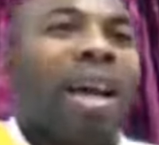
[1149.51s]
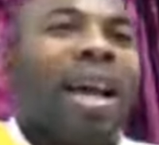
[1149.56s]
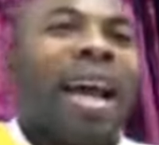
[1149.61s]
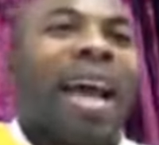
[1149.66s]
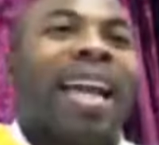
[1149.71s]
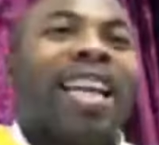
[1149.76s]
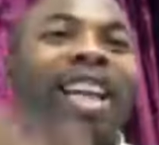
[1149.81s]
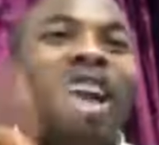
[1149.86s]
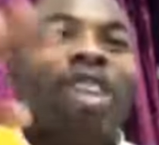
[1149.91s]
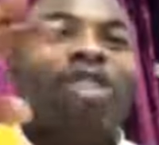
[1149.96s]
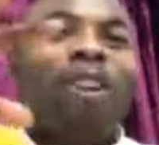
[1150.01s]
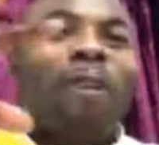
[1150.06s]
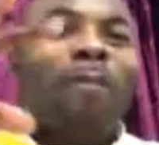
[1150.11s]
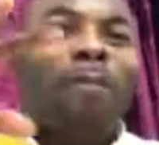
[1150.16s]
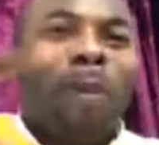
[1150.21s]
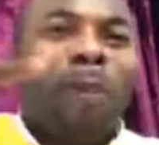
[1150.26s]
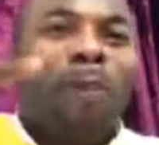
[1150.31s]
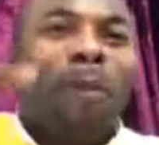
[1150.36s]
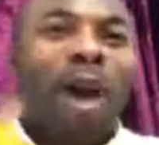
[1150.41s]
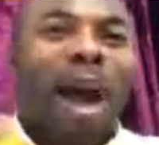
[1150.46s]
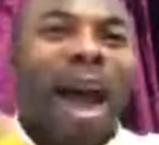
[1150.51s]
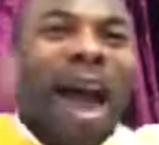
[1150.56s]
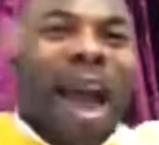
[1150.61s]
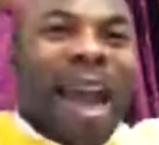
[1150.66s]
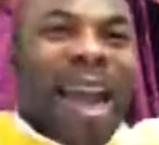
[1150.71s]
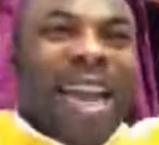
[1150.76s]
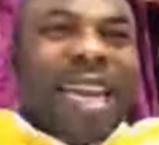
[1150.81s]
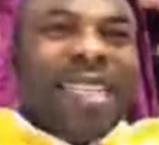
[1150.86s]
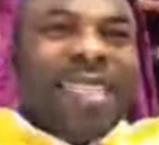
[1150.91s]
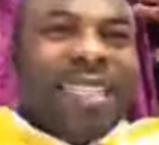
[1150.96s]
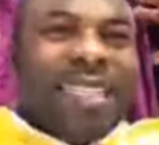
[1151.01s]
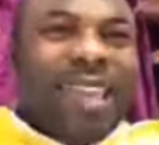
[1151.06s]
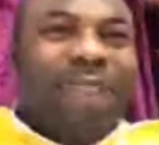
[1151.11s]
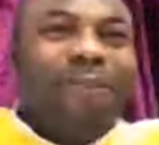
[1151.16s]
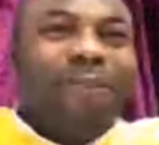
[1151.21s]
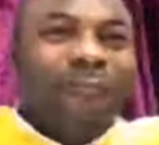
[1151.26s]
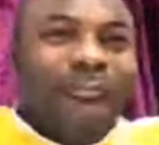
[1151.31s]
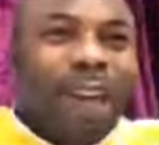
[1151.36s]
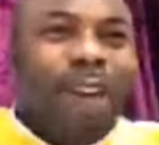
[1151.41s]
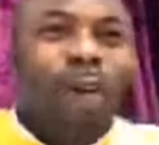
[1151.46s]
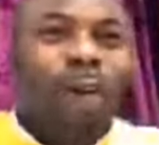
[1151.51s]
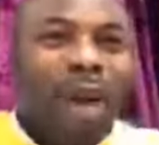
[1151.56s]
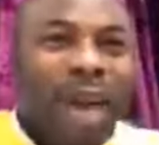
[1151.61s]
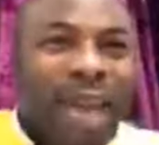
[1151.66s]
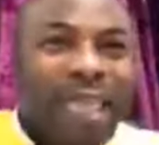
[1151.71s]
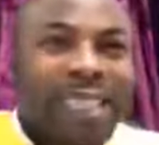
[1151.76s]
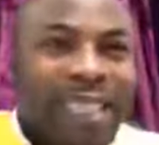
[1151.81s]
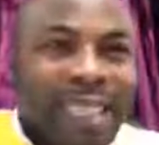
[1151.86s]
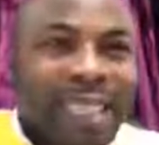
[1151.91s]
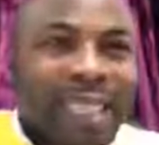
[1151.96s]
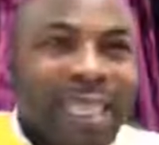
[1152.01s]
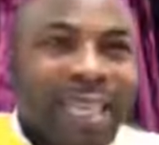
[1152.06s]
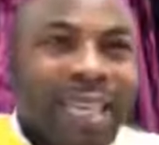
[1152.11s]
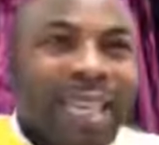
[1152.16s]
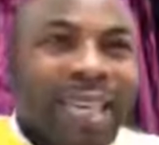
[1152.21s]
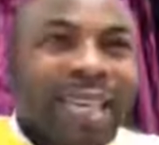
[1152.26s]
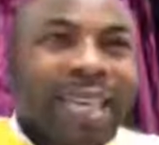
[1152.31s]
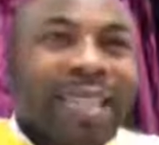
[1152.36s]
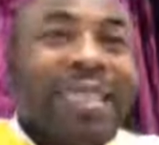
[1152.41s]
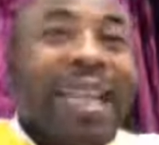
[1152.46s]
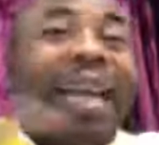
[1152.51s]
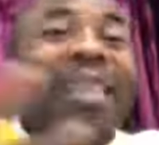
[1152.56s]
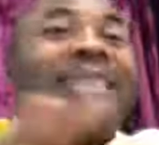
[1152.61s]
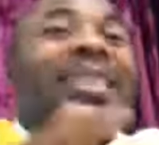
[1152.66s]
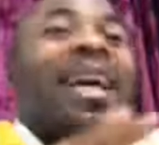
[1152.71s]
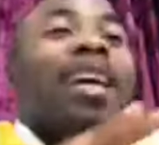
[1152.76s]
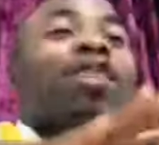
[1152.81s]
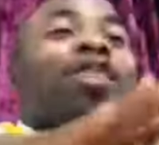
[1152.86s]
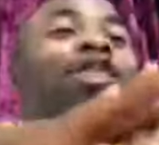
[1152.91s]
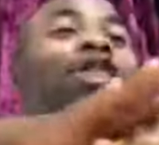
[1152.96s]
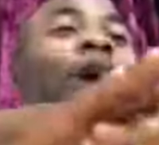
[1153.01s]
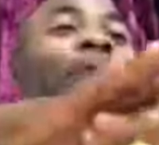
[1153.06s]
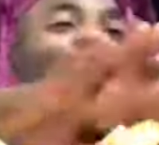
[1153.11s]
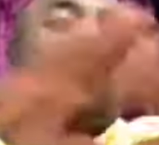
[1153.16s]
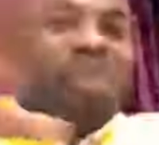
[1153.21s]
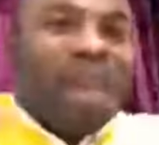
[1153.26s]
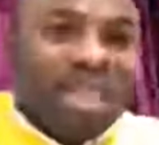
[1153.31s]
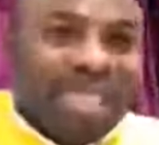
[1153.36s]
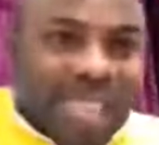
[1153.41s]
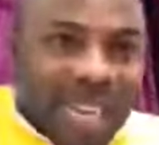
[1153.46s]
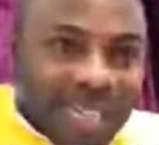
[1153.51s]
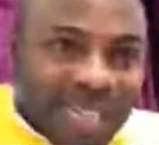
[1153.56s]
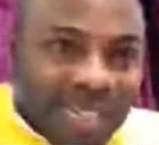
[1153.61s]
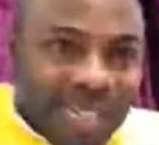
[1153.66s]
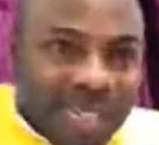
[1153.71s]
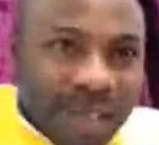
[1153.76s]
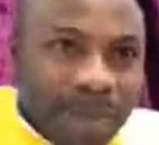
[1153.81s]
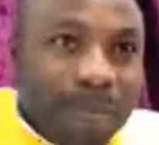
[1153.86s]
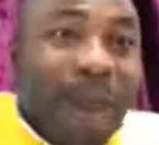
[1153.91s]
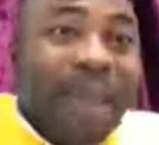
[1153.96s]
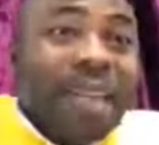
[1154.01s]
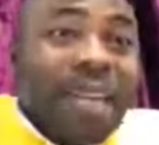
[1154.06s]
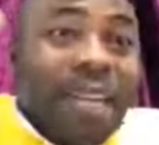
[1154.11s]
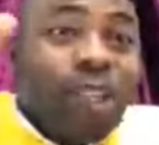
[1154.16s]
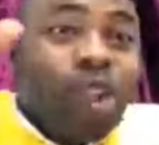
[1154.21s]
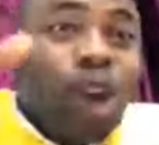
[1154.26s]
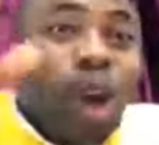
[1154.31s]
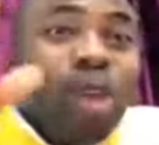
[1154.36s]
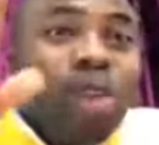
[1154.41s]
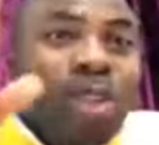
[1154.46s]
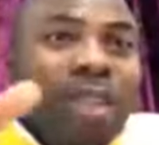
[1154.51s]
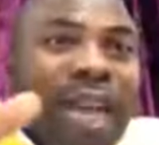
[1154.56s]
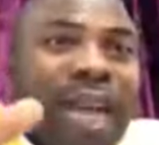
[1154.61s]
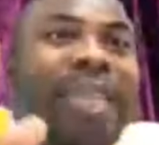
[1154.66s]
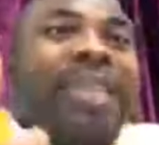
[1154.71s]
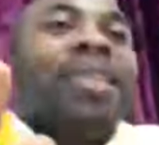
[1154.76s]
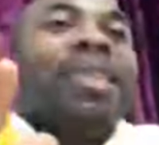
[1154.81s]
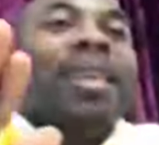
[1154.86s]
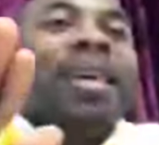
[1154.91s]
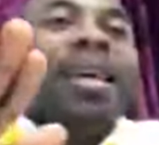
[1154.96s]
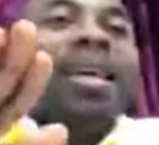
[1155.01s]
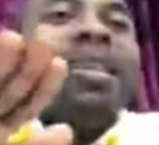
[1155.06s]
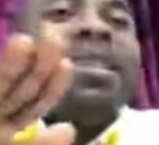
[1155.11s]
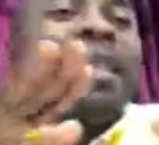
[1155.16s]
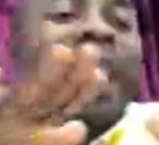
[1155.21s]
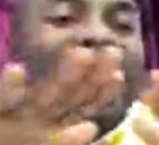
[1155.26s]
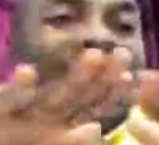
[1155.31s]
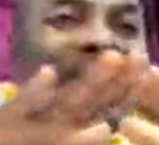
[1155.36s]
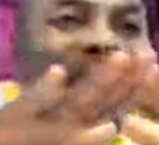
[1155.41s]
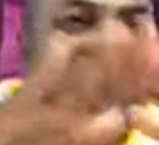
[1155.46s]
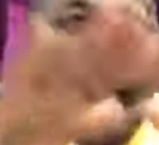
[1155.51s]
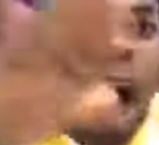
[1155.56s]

A lot of people are in different location that there's no presence, but they thought that they, they are